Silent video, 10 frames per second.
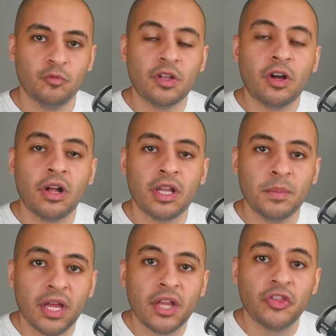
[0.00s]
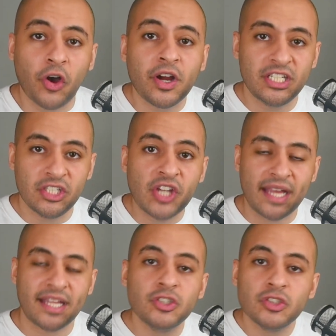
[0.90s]
We call him Donkey
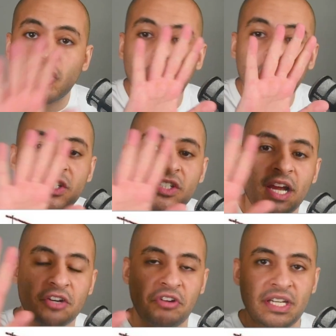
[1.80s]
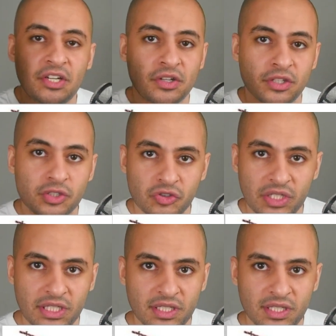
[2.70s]
Jack. Here's Donkey Jack right here on the
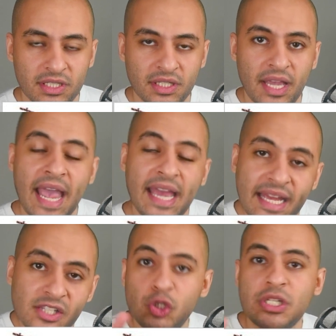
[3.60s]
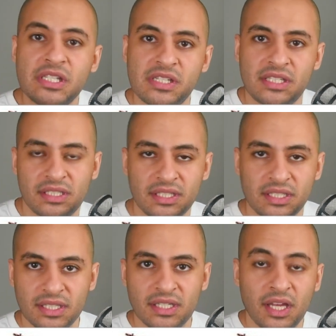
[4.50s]
screen. And as you can see,
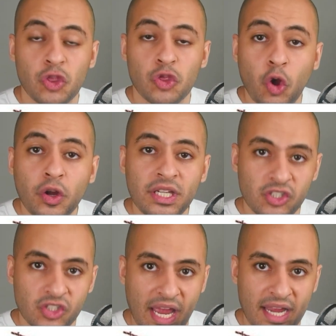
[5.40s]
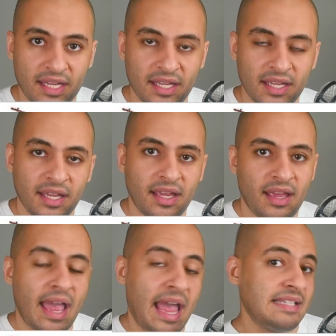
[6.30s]
Donkey Jack
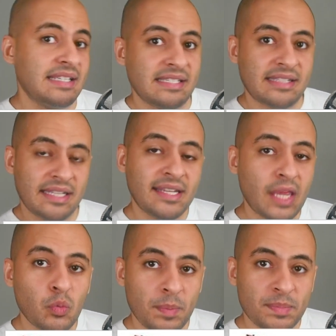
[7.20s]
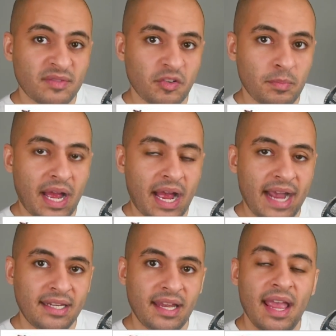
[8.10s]
has a stick that whips him from
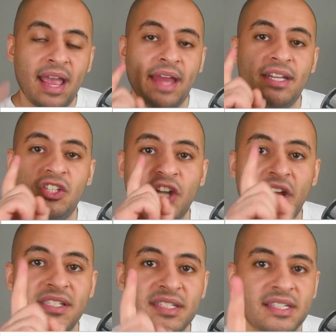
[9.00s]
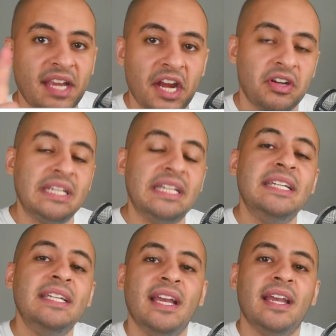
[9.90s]
behind, and he's chasing a carrot.
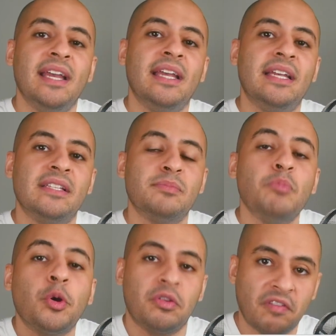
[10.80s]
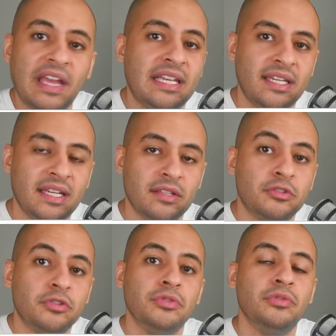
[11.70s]
He is motivated
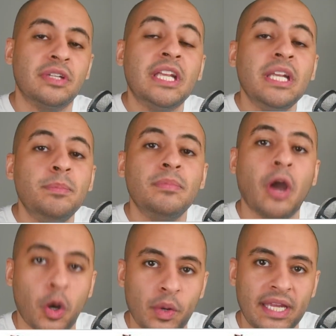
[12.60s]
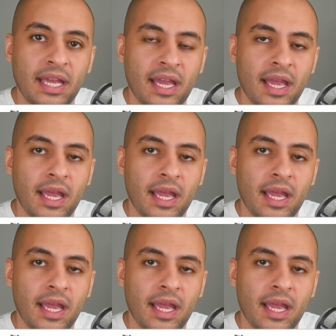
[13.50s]
to keep going